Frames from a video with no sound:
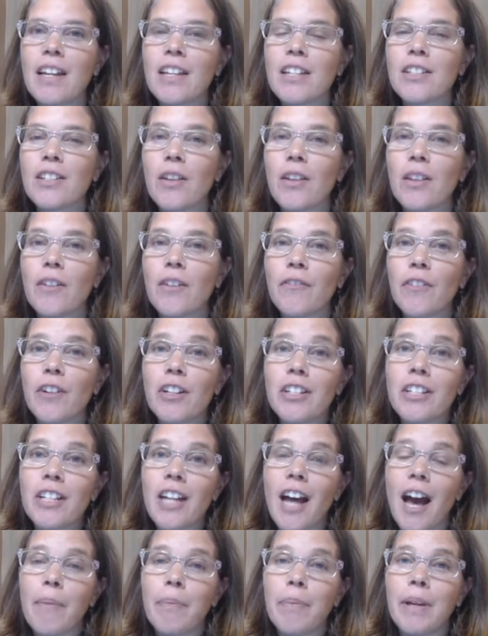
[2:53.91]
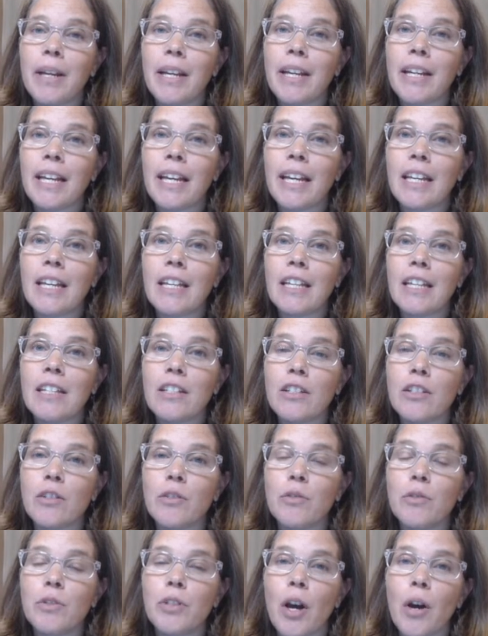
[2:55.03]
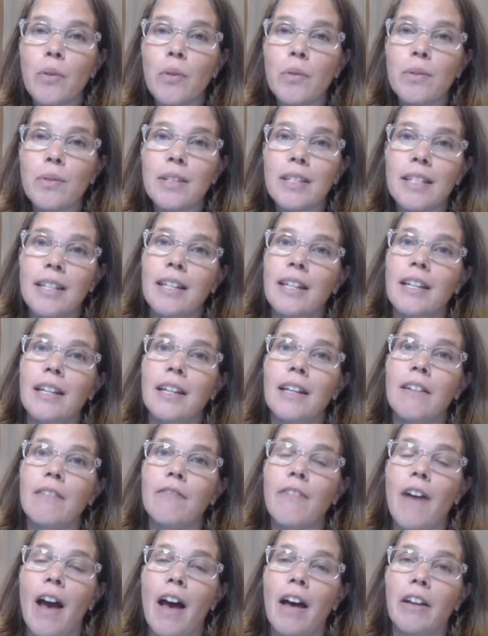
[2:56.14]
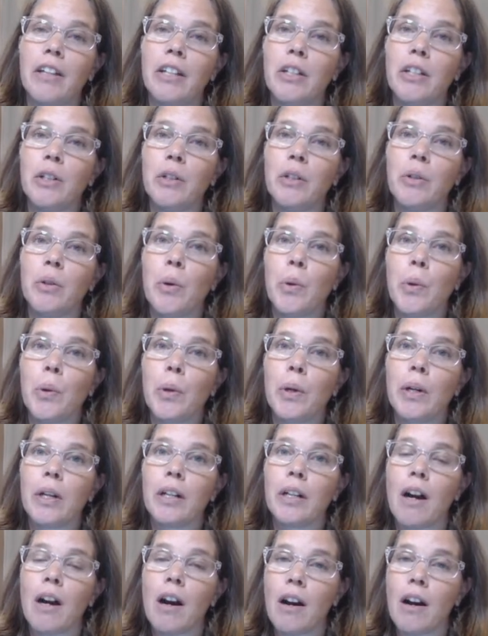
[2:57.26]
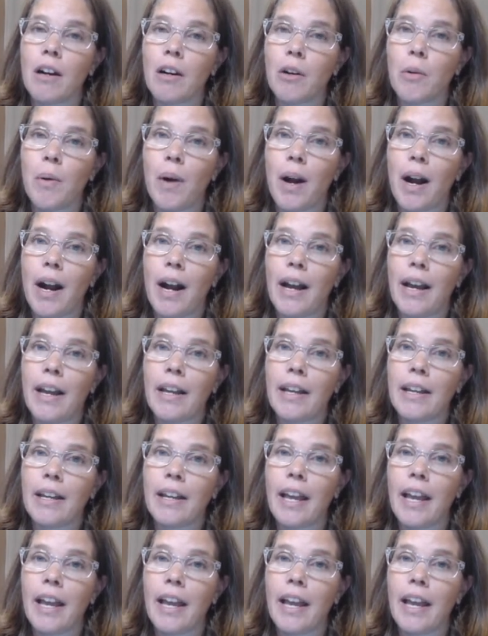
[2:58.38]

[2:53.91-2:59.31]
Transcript: So the first topic is you don't see value or ROI.